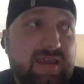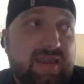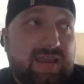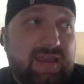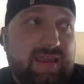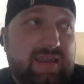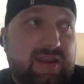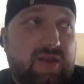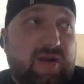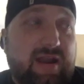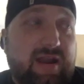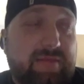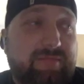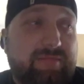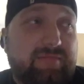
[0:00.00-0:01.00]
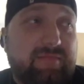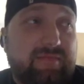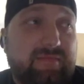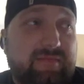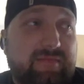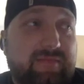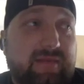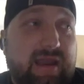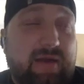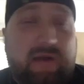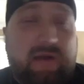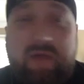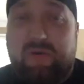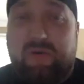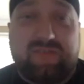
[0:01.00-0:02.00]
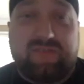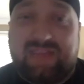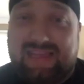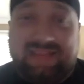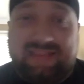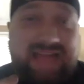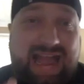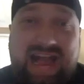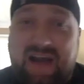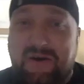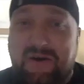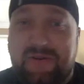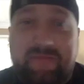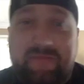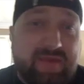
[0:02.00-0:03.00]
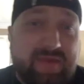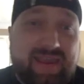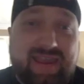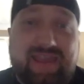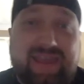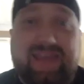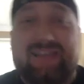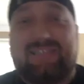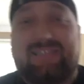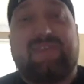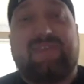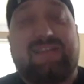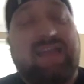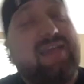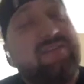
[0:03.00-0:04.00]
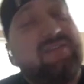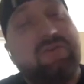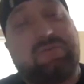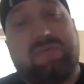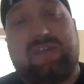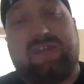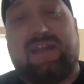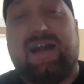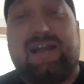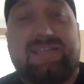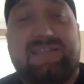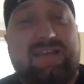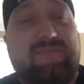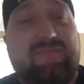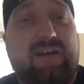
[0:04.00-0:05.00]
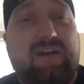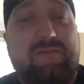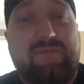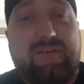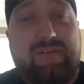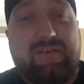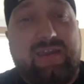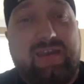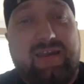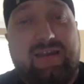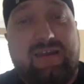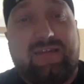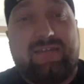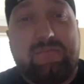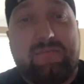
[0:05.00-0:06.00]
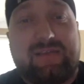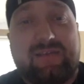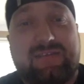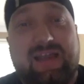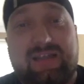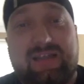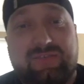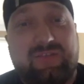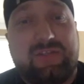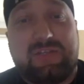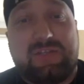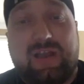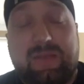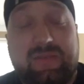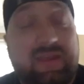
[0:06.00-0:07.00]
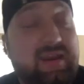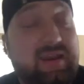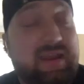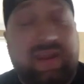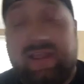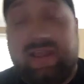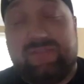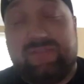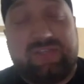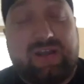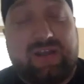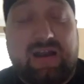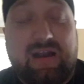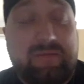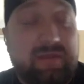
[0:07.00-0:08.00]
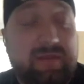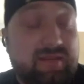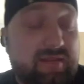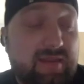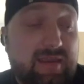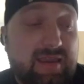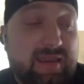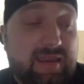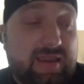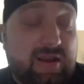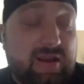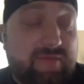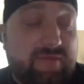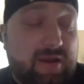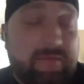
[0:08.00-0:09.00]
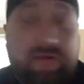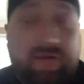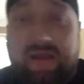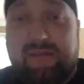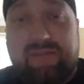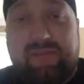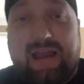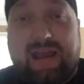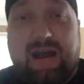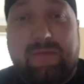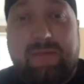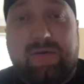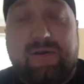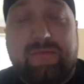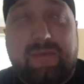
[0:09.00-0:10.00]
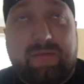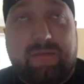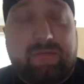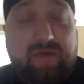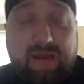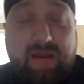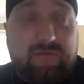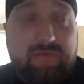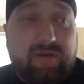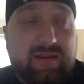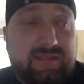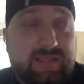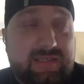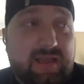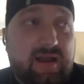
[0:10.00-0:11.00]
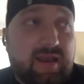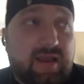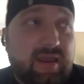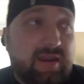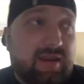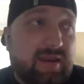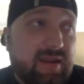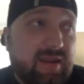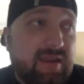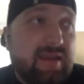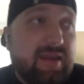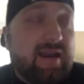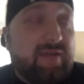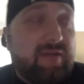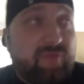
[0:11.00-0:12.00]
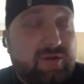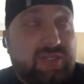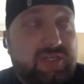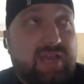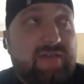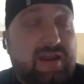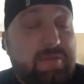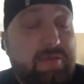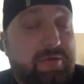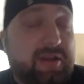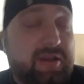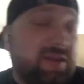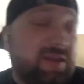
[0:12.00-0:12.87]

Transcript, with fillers: you know i'm I, I, want everything loud and big and stuff like that and those were the guys i felt were the uh, the best guys for the job and they did a hell of a job and you know i'm very proud of the album i'm proud of what it's done and unfortunately, I've had to put a little,